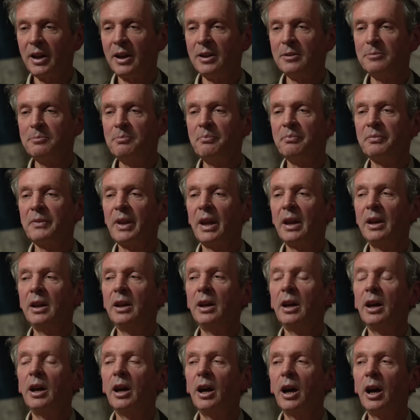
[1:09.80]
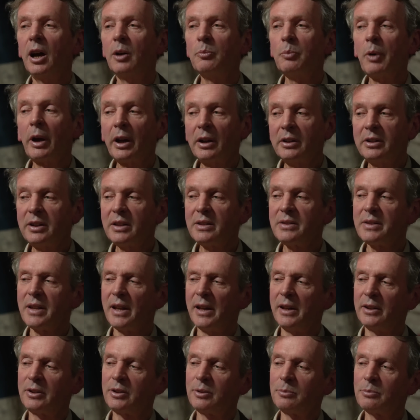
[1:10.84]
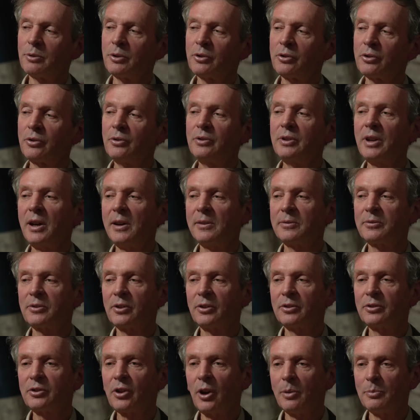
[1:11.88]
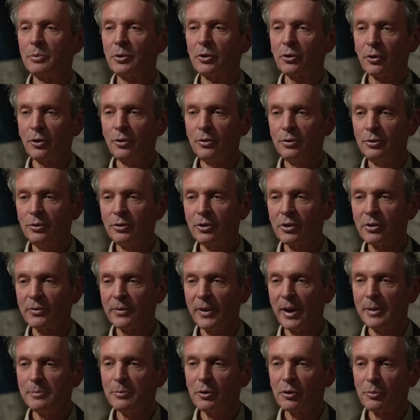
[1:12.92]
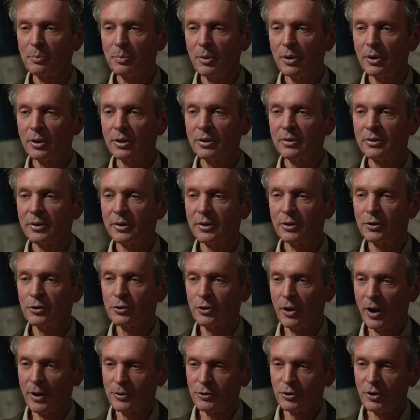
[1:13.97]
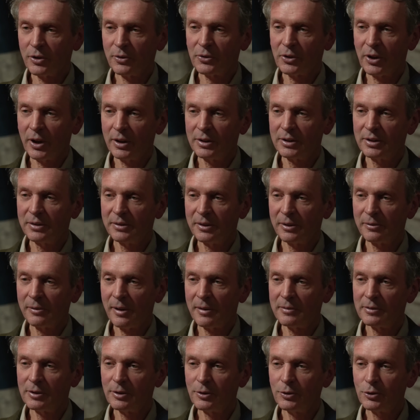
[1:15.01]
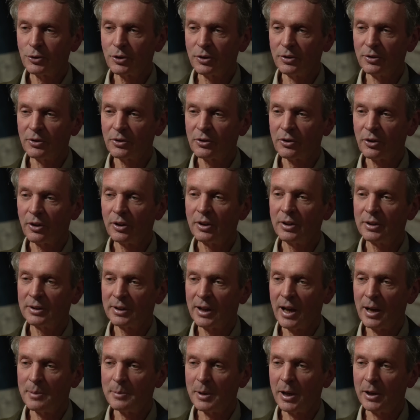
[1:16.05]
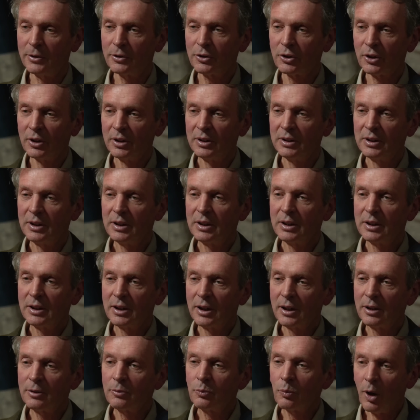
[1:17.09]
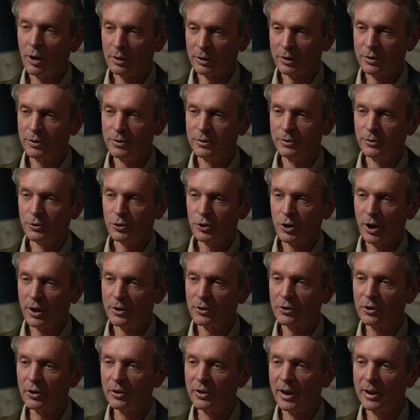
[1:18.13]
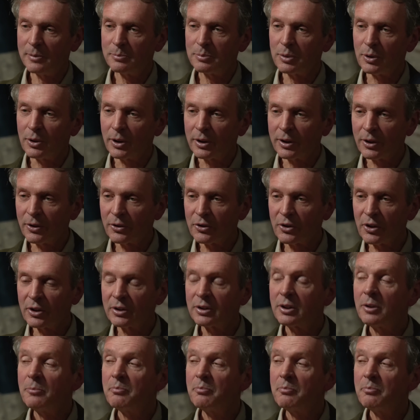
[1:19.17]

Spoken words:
And when I did that, it was soon after Thomas Kuhn's famous book, The Structure of Scientific Revolutions, had come out. And what Kuhn shows in that book is that